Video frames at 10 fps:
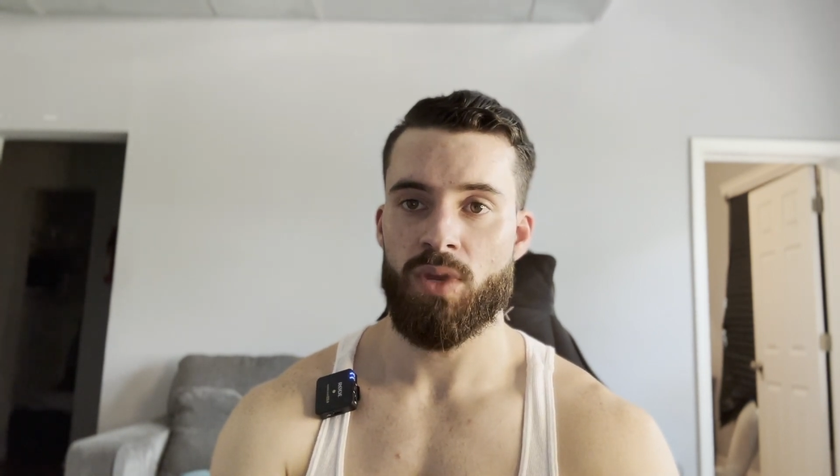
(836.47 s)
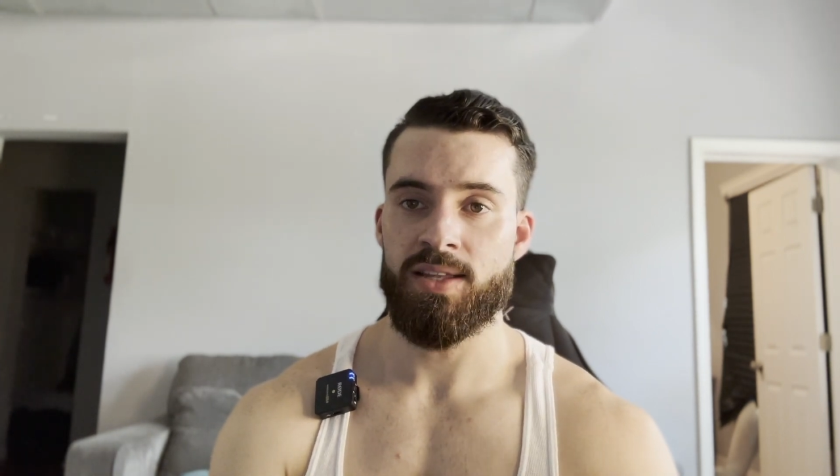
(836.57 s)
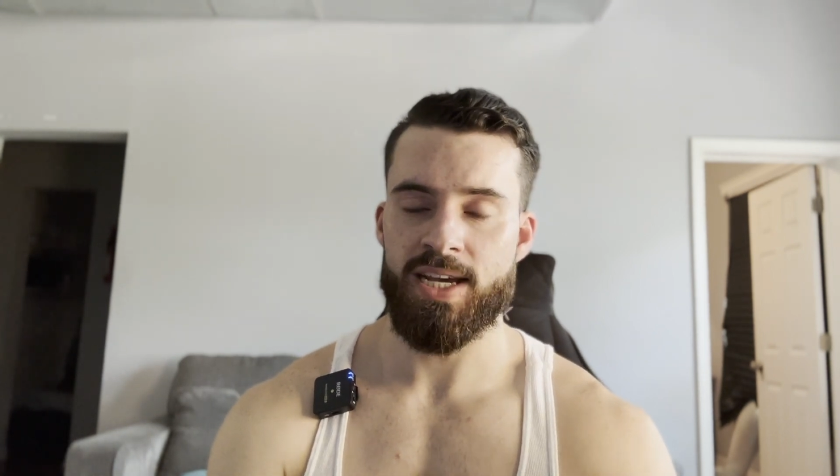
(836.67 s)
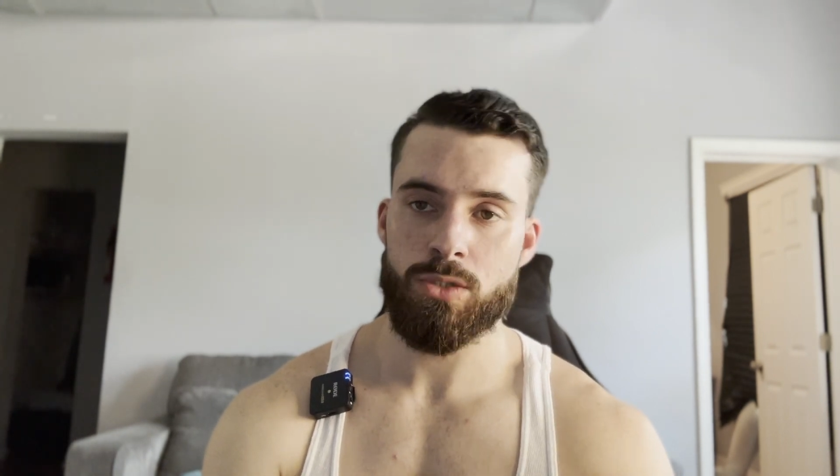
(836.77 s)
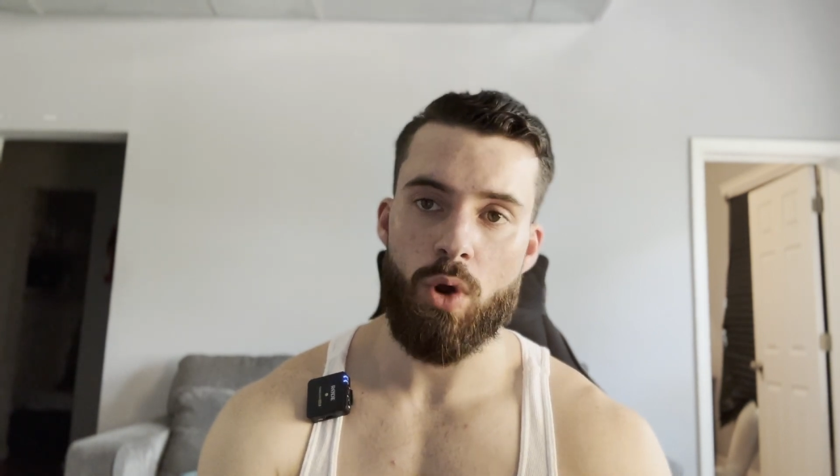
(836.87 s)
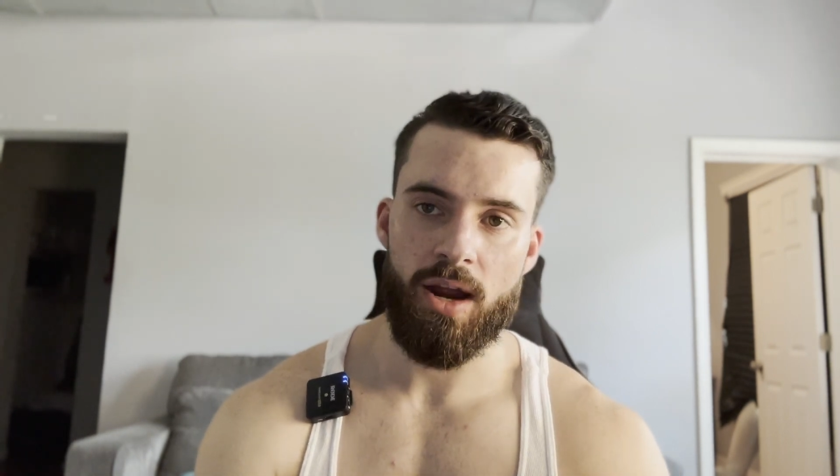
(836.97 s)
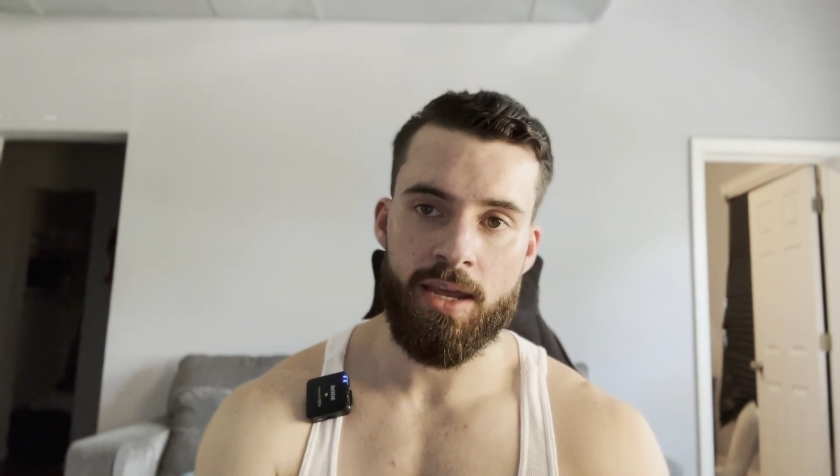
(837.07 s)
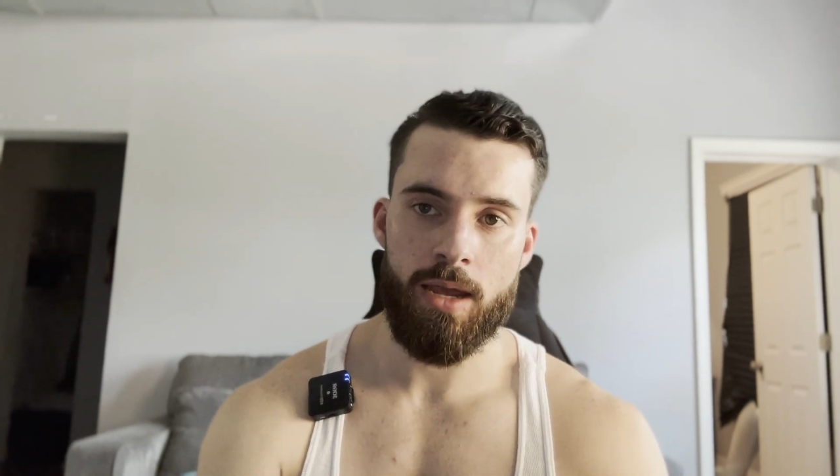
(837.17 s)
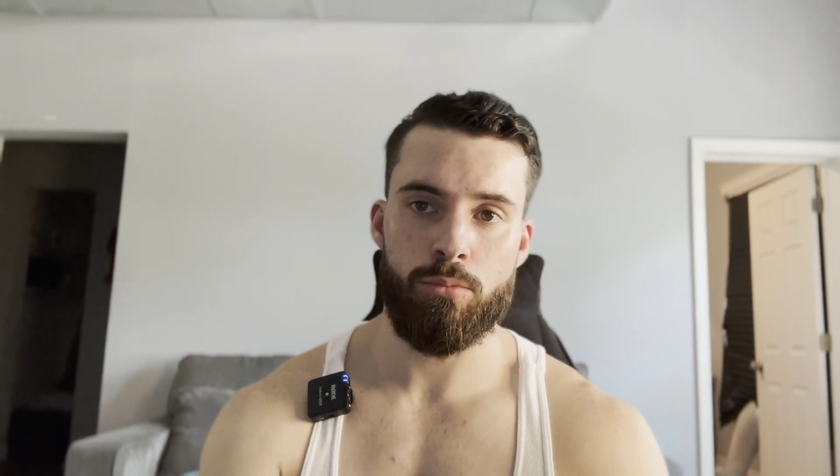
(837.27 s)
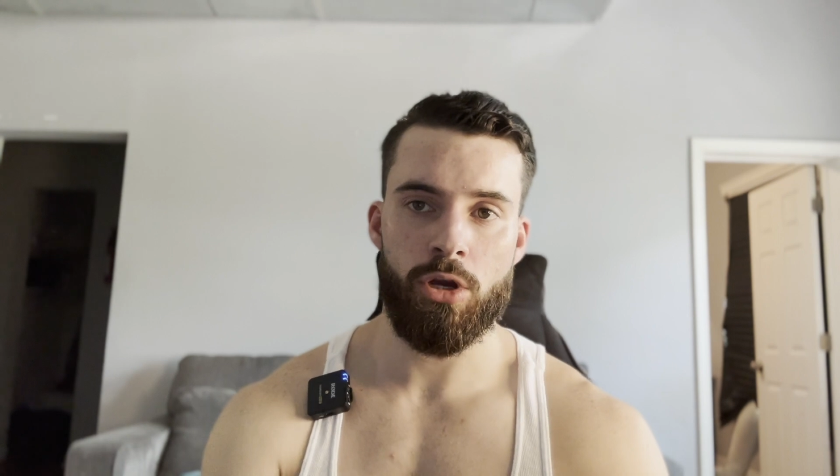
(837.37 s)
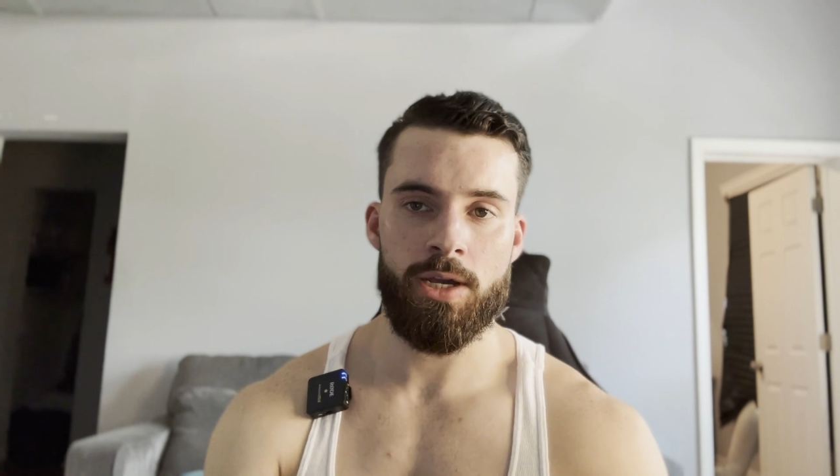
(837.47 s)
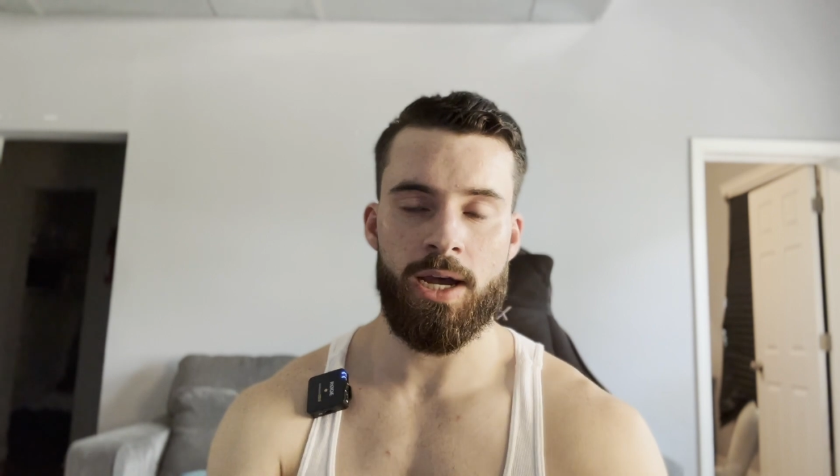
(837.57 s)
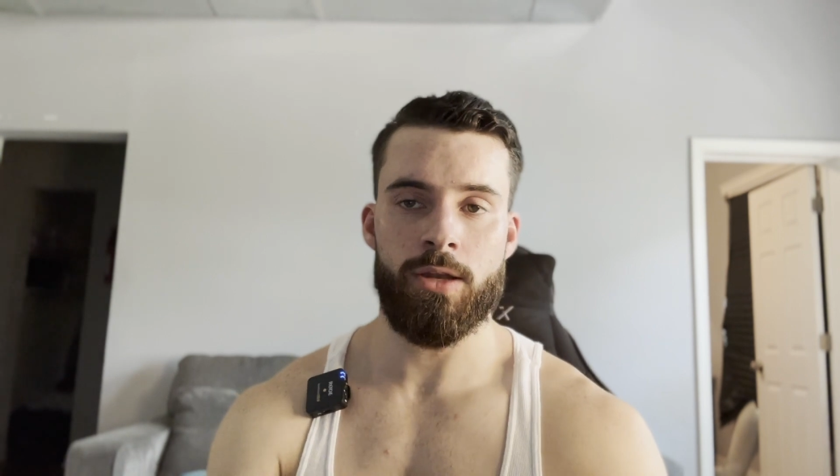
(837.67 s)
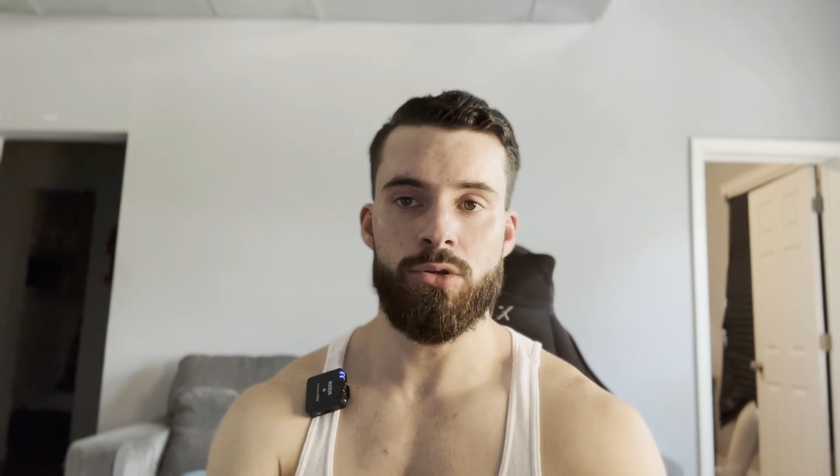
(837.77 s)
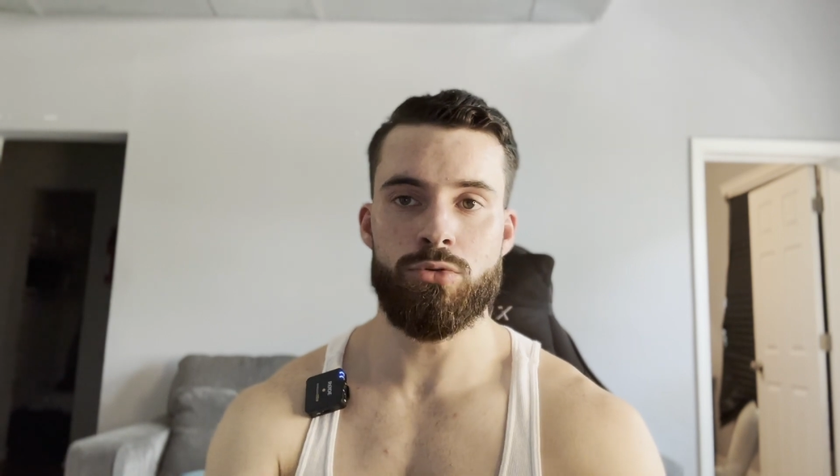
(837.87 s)
That's why I came looking
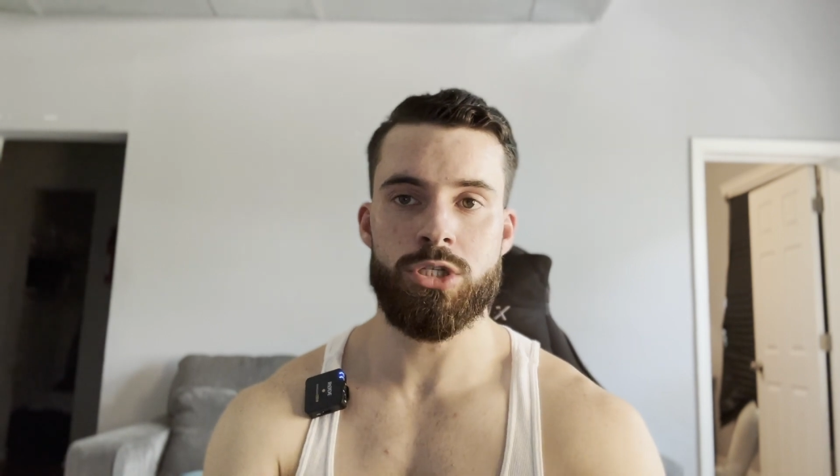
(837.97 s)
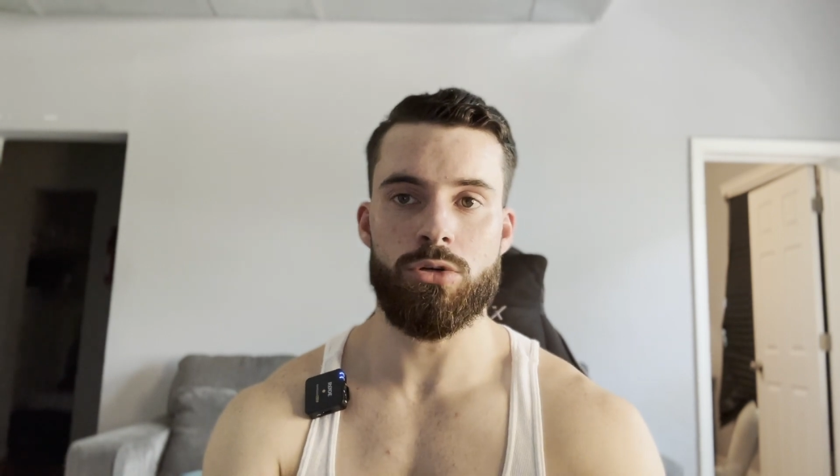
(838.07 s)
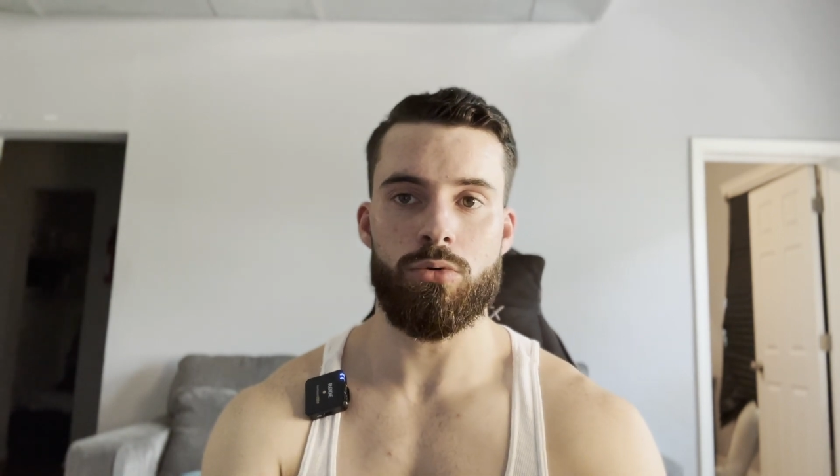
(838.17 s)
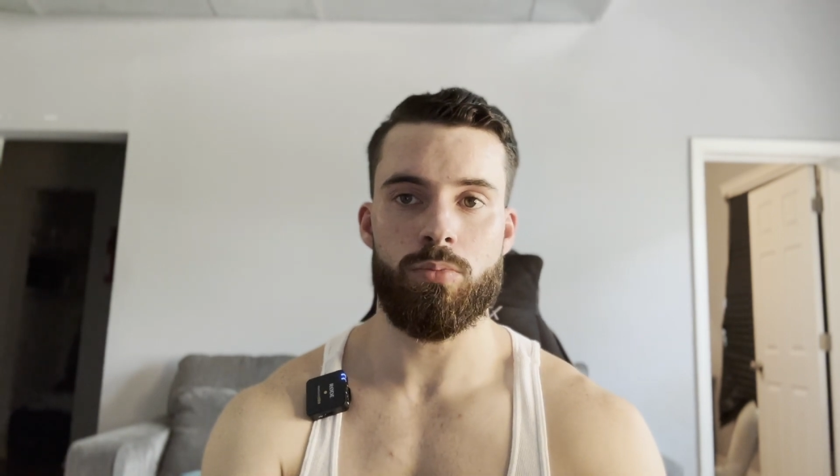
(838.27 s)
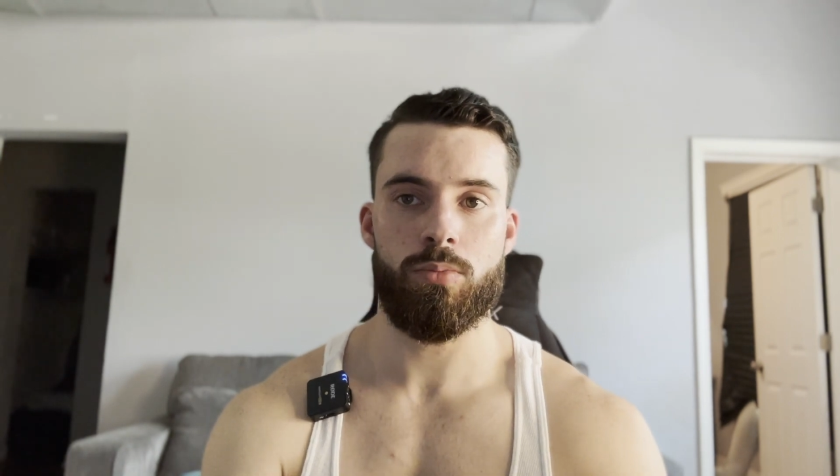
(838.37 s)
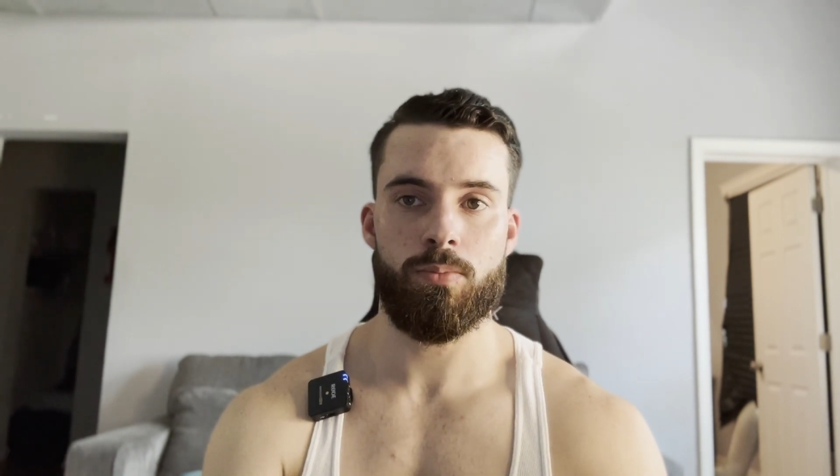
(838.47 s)
on YouTube.